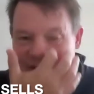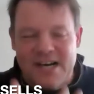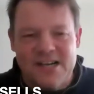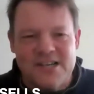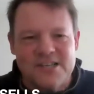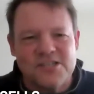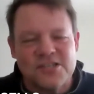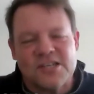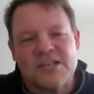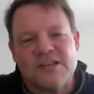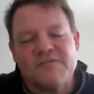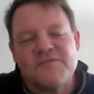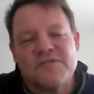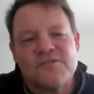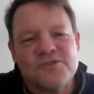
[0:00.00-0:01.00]
Allison
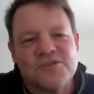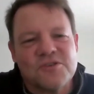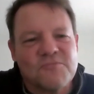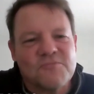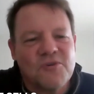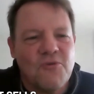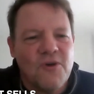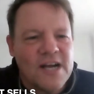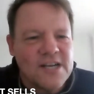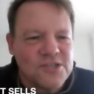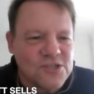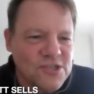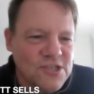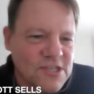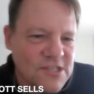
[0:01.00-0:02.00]
if there's some
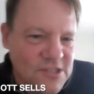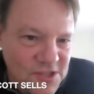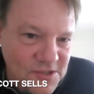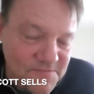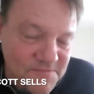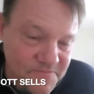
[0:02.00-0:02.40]
questions